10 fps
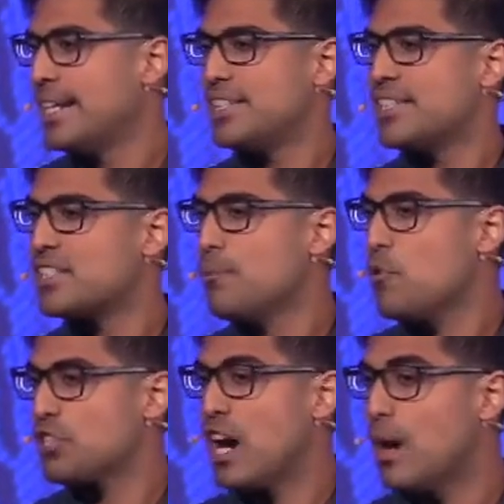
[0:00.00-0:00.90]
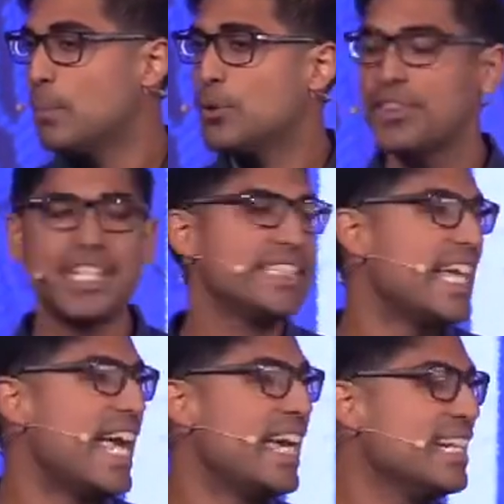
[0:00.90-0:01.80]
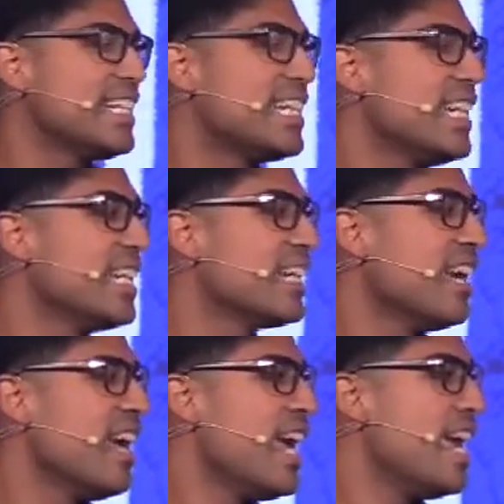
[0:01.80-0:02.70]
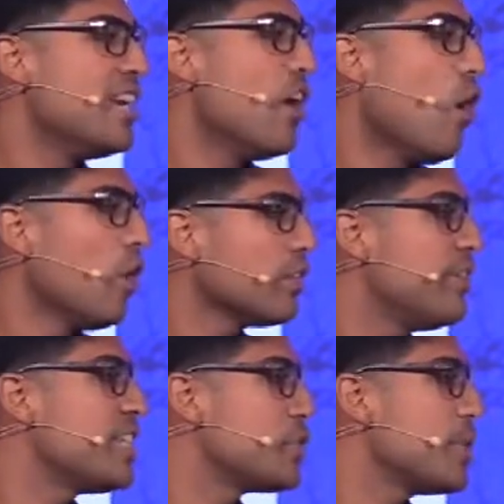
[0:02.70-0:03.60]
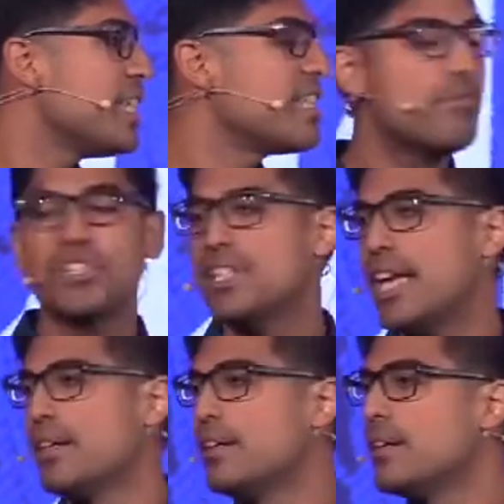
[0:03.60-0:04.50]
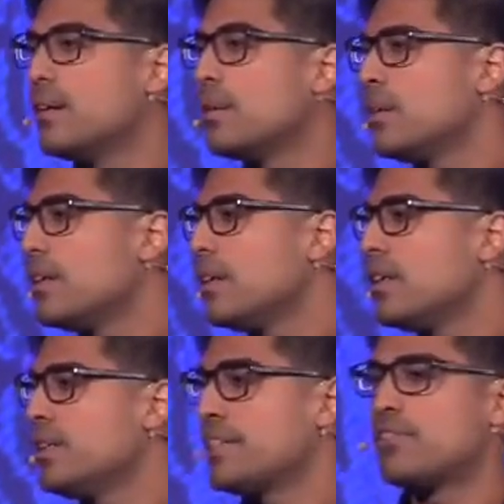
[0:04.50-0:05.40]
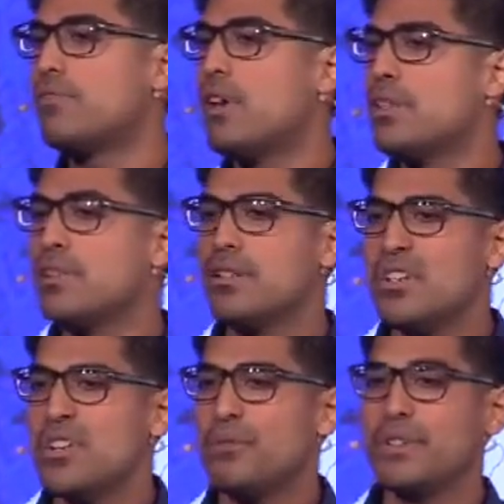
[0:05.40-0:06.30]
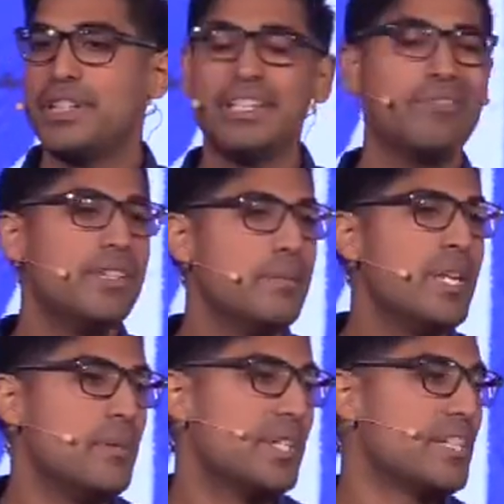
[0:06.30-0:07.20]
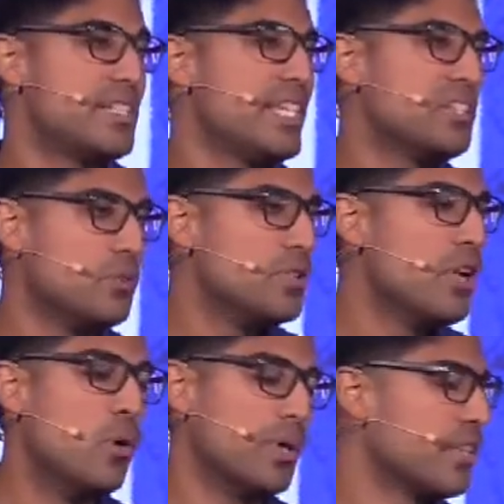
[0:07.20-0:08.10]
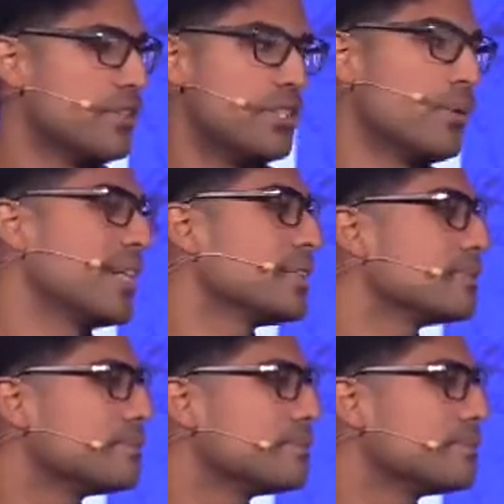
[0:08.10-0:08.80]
And he says the most humble thing that any king in all of history has ever said. He says, Father, forgive them because they don't know what they're doing.